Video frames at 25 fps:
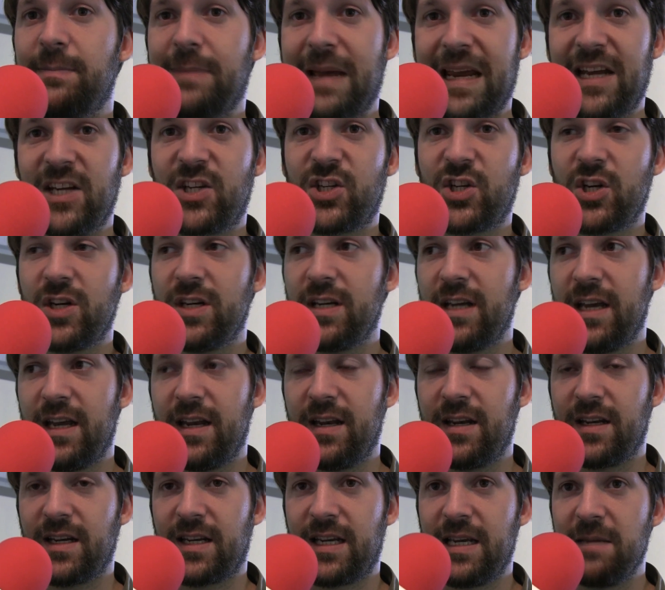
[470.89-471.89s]
patient
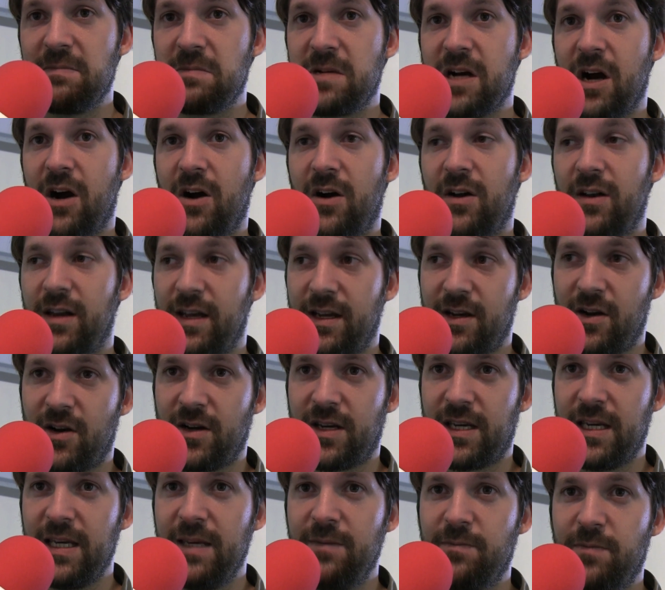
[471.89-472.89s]
and keep calling
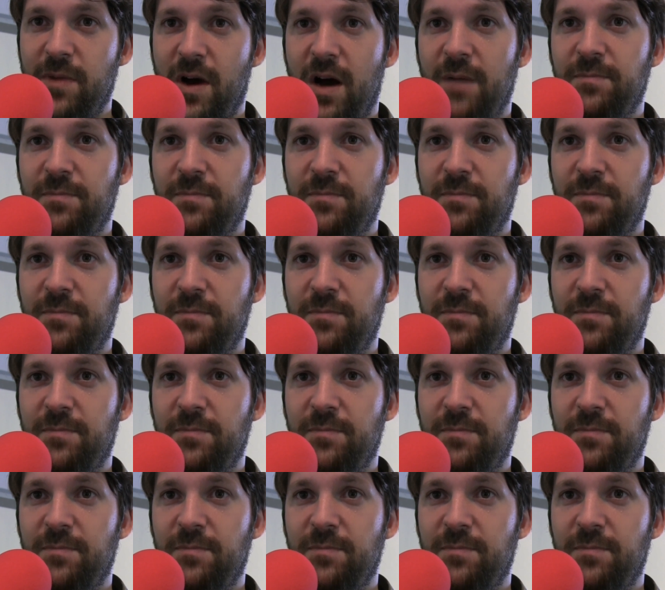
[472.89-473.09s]
or keep